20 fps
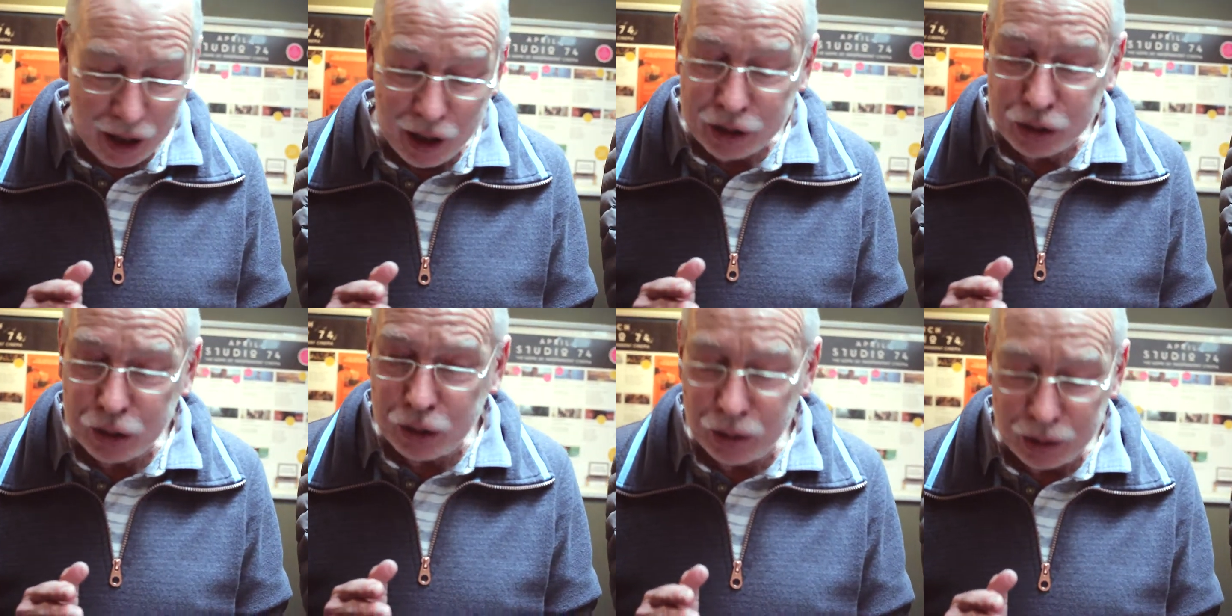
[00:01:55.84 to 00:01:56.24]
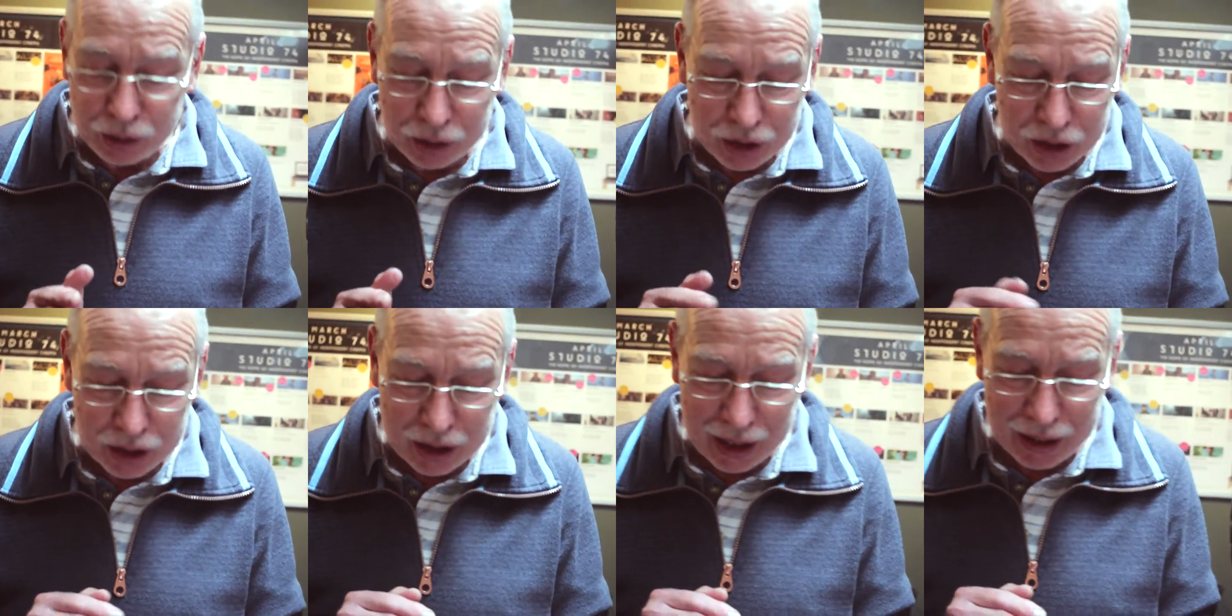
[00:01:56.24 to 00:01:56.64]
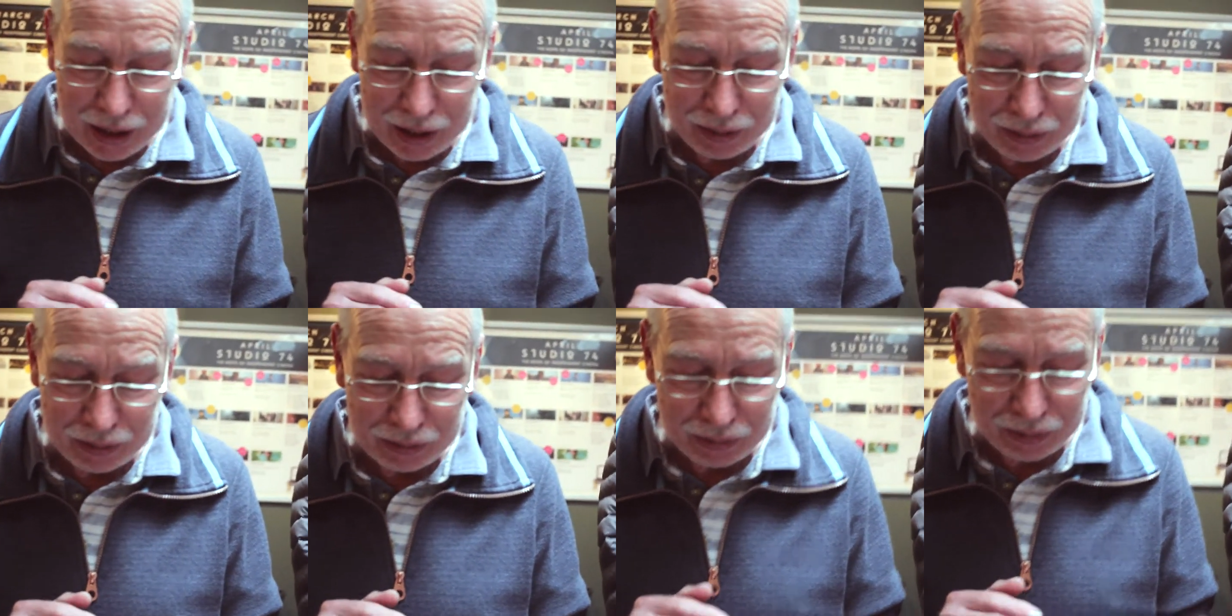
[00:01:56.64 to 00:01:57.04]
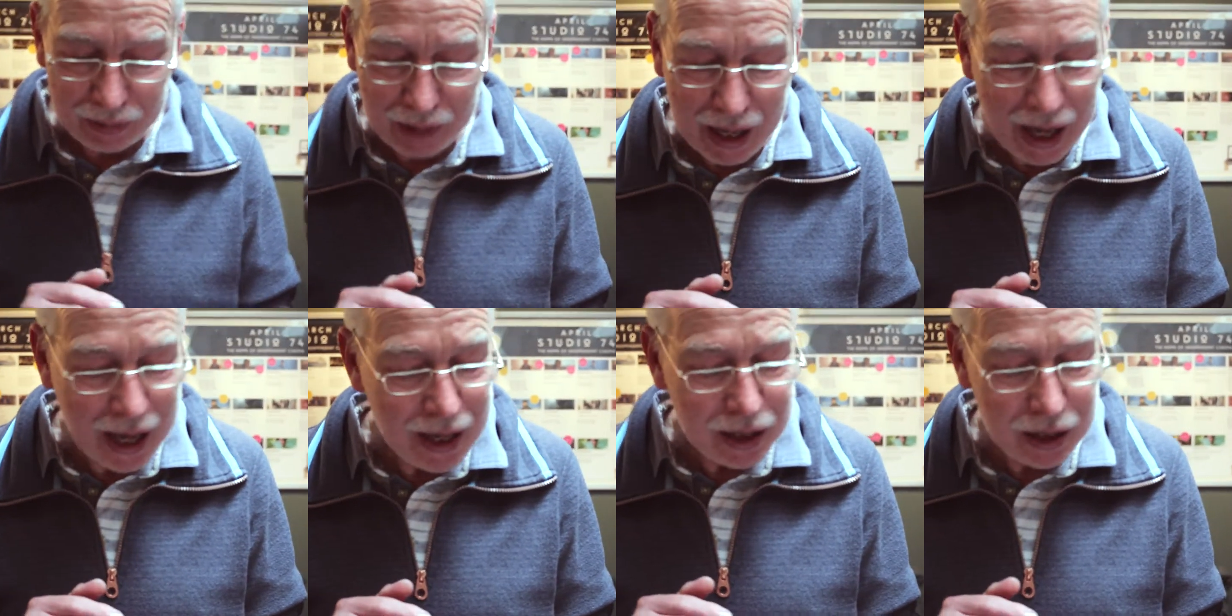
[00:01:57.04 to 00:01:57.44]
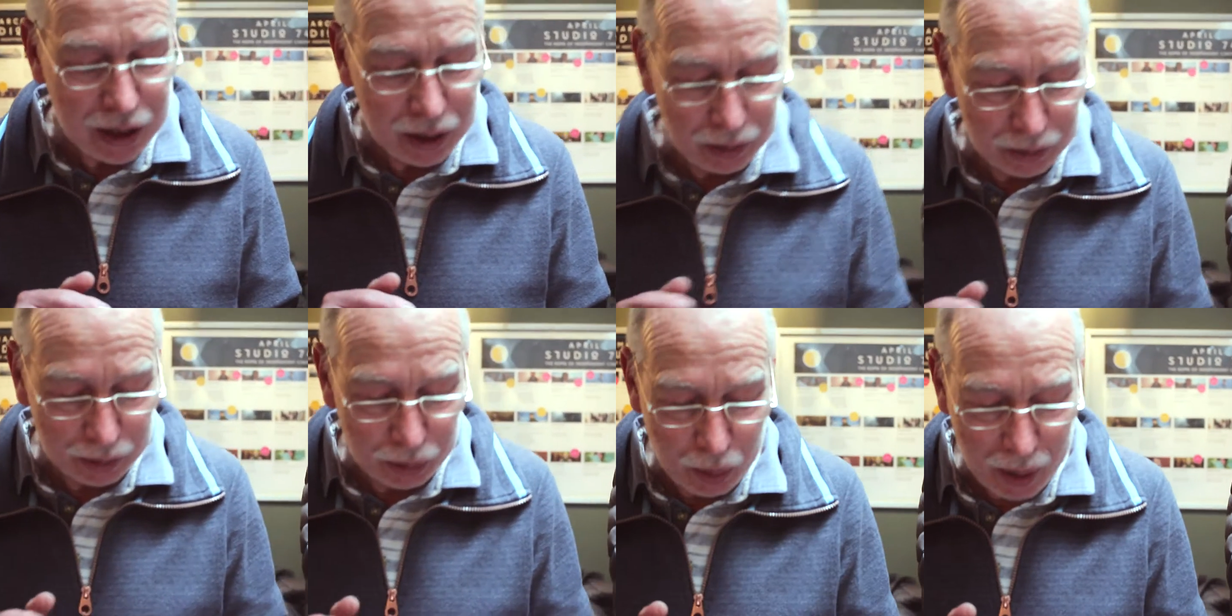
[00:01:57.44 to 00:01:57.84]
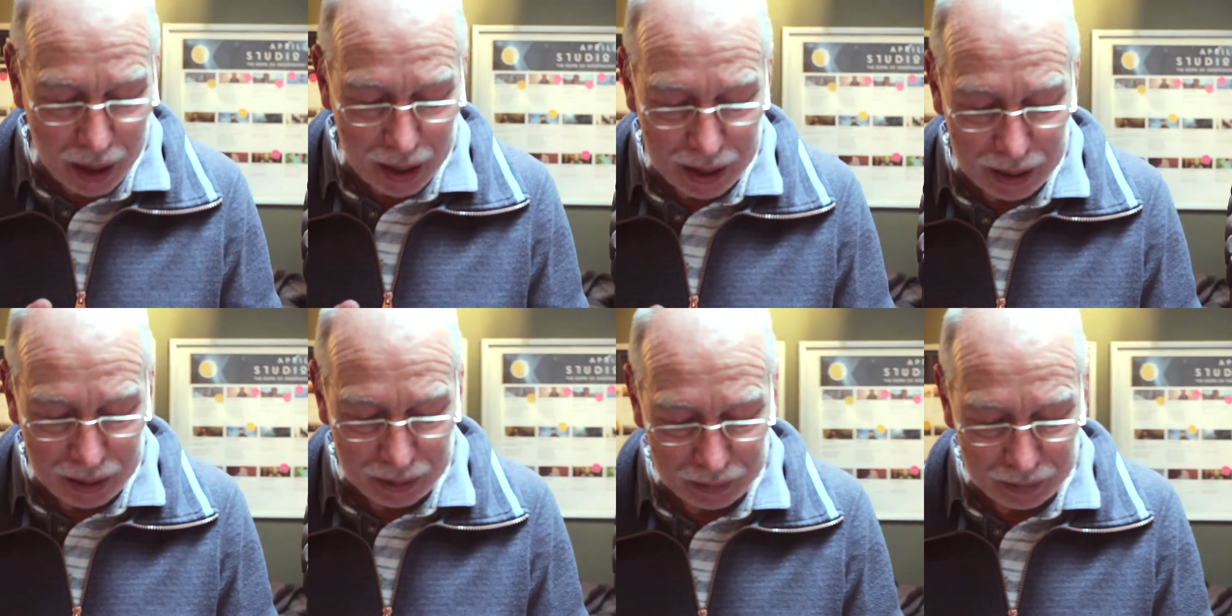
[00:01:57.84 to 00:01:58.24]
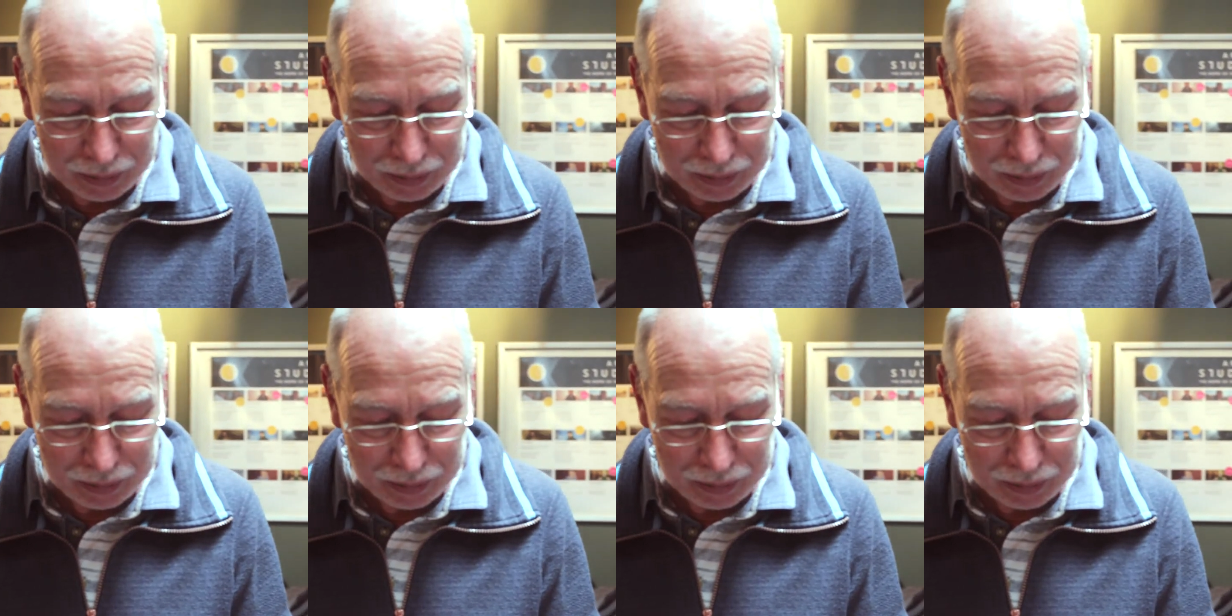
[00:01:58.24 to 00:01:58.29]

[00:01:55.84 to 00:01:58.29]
I couldn't say any other way.